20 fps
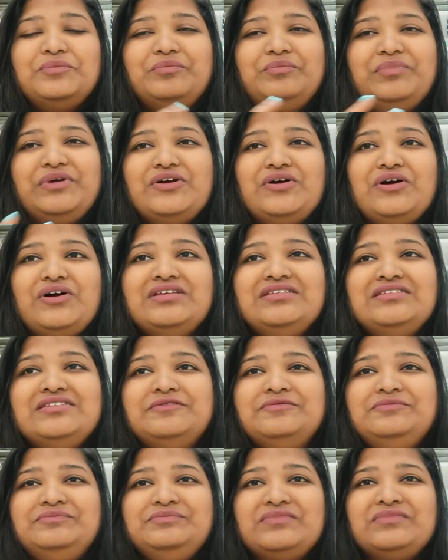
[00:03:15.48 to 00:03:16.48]

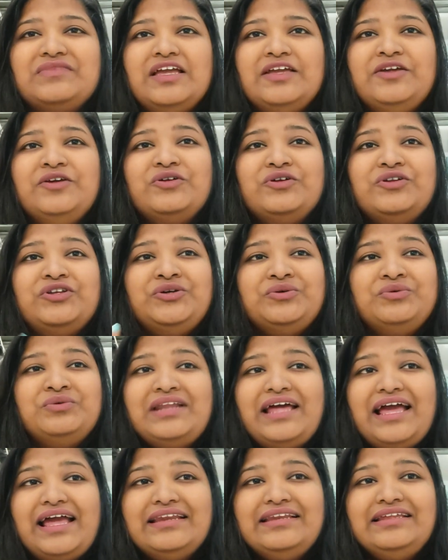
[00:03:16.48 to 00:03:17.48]
because new
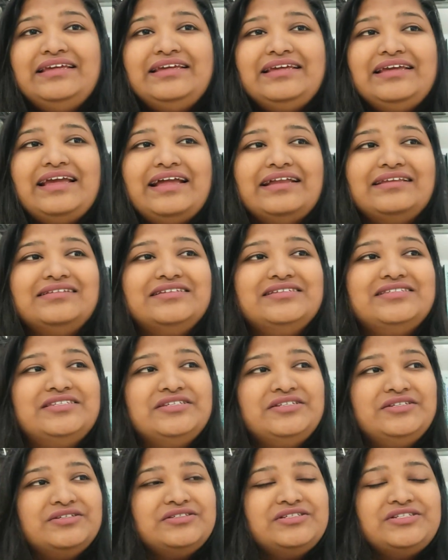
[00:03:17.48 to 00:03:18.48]
nanny and the
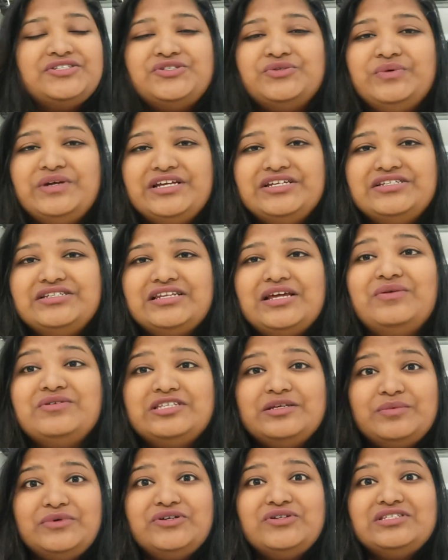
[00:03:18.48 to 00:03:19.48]
situation, I was
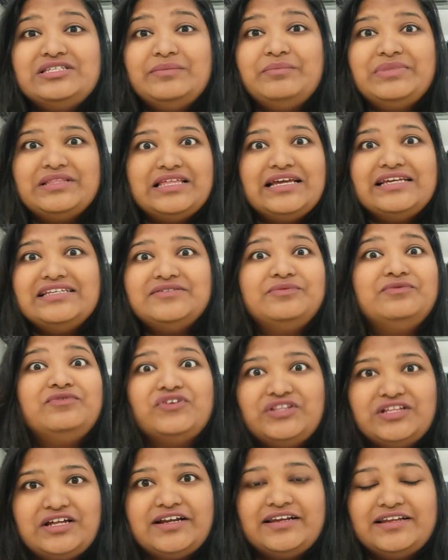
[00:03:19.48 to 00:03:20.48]
able to sympathize
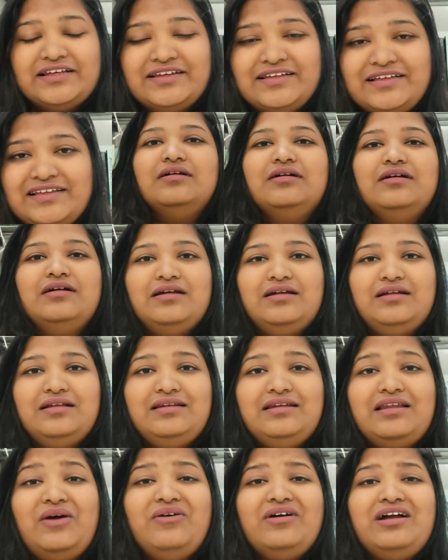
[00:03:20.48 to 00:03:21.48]
for that.
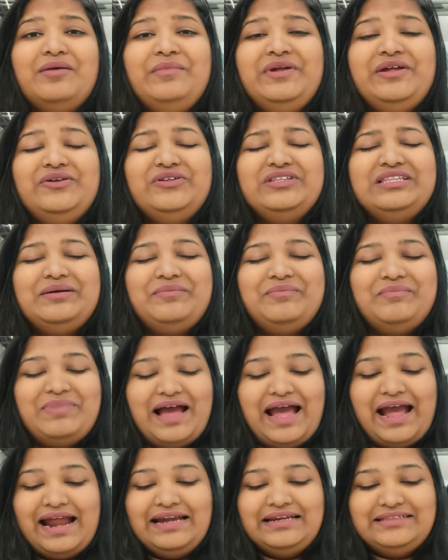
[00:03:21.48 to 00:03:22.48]
Now coming to the
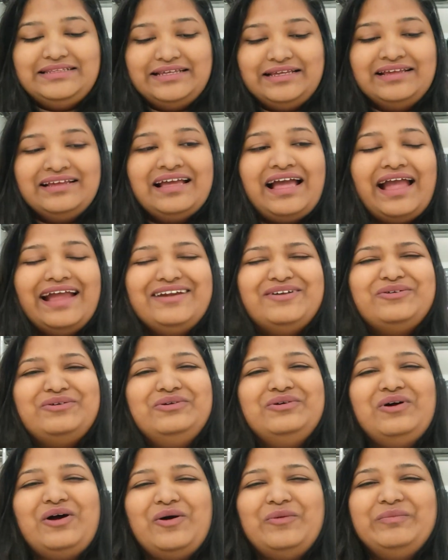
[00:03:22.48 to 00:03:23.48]
bad thing, I don't
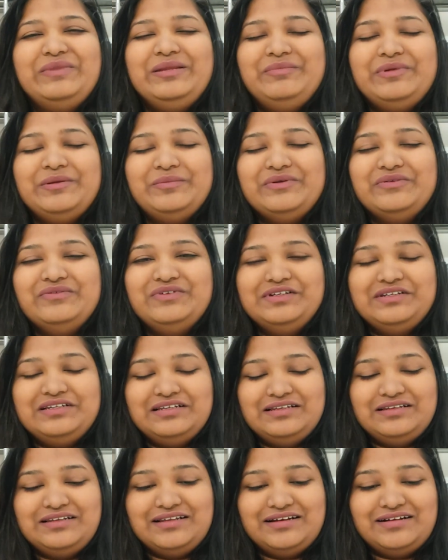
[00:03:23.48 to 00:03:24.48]
know how many people
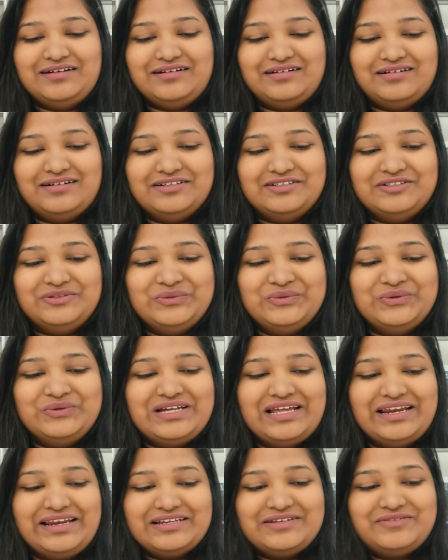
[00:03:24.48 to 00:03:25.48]
will
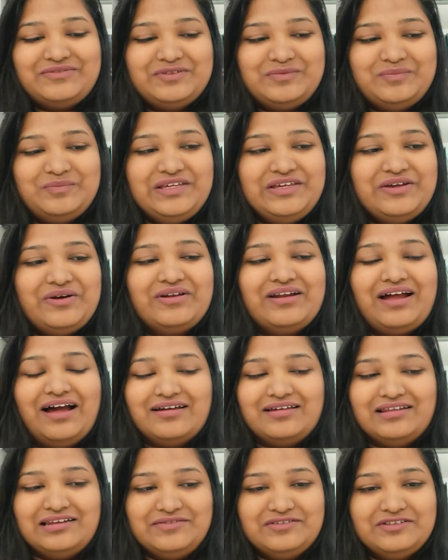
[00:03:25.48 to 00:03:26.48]
connect with me or
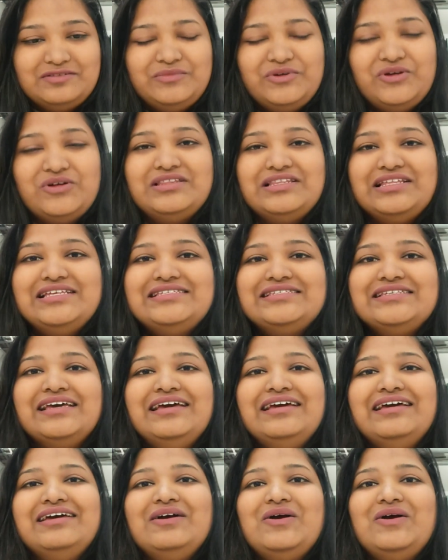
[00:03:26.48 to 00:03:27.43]
agree with me on this.